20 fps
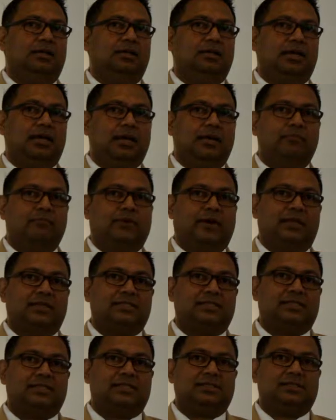the
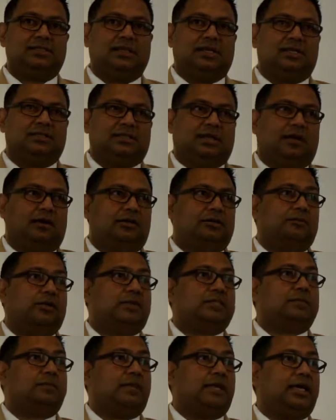impulses that is hard to
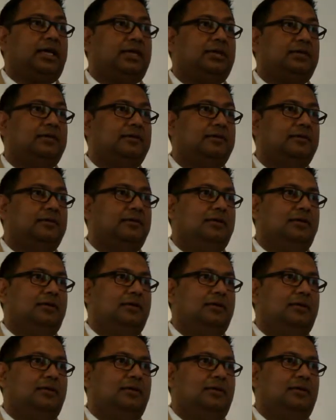explain.
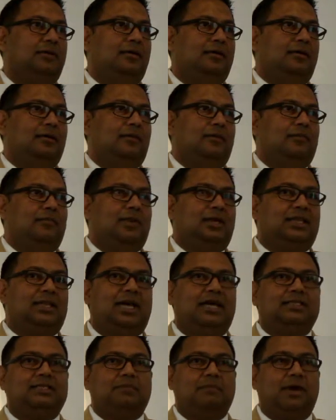But
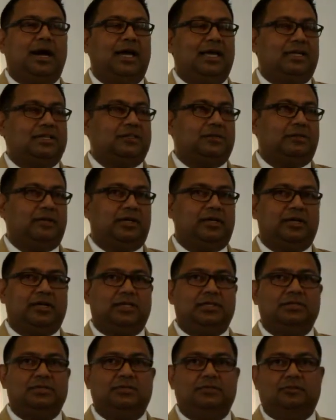that's my
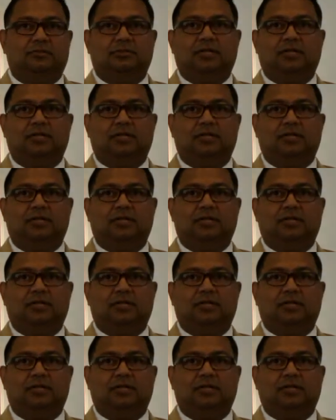experience. You